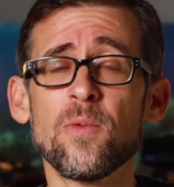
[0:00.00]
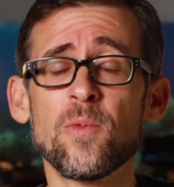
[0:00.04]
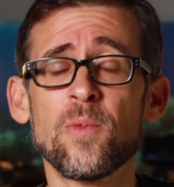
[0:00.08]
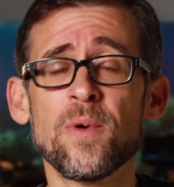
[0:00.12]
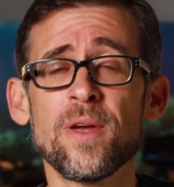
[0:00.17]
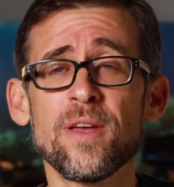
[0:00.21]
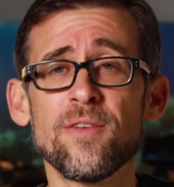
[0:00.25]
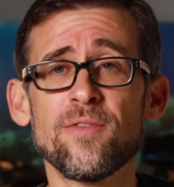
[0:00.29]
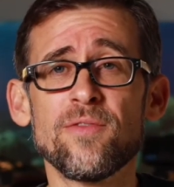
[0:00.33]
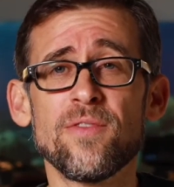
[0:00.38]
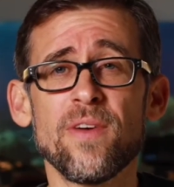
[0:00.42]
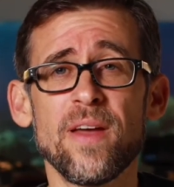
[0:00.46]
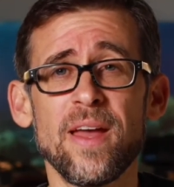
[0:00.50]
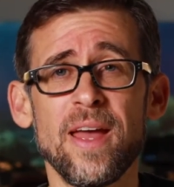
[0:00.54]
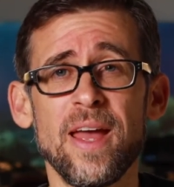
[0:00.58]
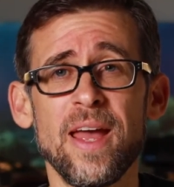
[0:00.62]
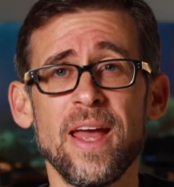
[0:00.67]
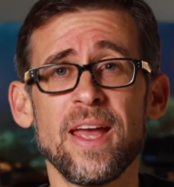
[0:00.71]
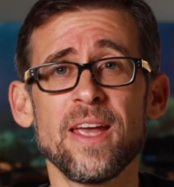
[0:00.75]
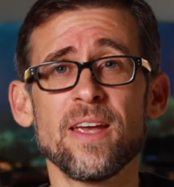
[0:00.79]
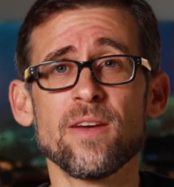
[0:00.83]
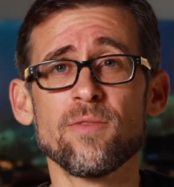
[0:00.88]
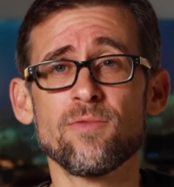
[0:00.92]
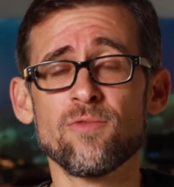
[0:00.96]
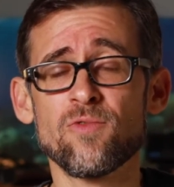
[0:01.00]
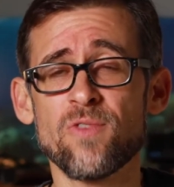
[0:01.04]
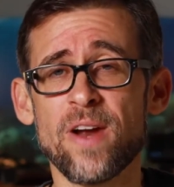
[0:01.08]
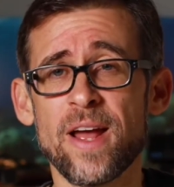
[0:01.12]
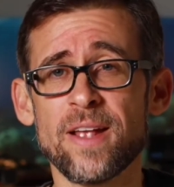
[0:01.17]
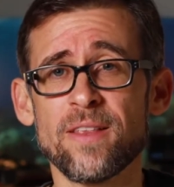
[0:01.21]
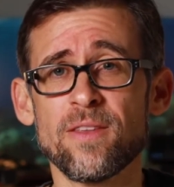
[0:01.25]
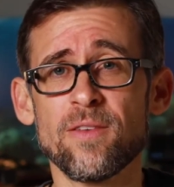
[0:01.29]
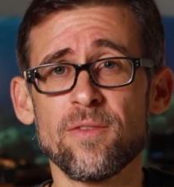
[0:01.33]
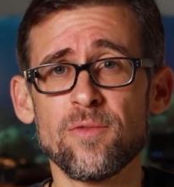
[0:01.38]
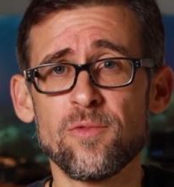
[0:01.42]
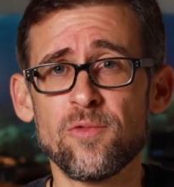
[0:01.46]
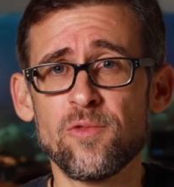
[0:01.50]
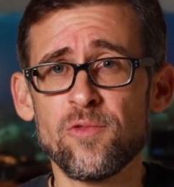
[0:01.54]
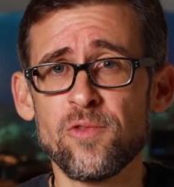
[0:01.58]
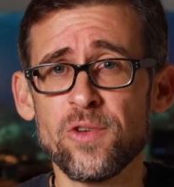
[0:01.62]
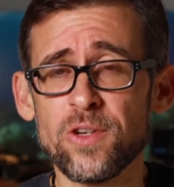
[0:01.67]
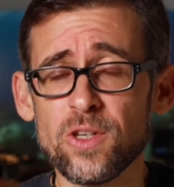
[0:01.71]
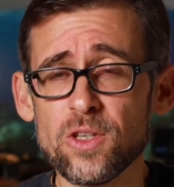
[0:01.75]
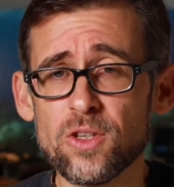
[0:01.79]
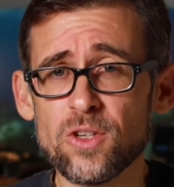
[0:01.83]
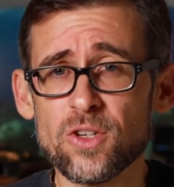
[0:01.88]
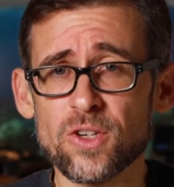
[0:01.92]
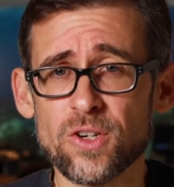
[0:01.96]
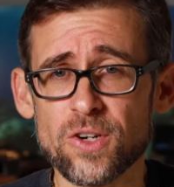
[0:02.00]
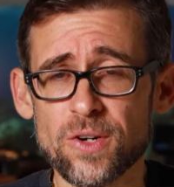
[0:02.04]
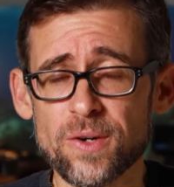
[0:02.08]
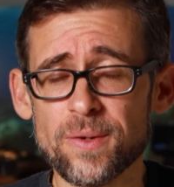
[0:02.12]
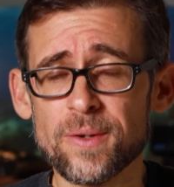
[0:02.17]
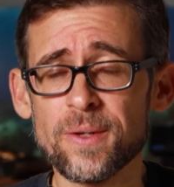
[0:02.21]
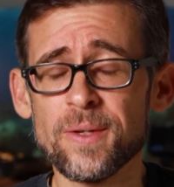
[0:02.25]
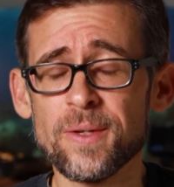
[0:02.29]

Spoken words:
with a red filter.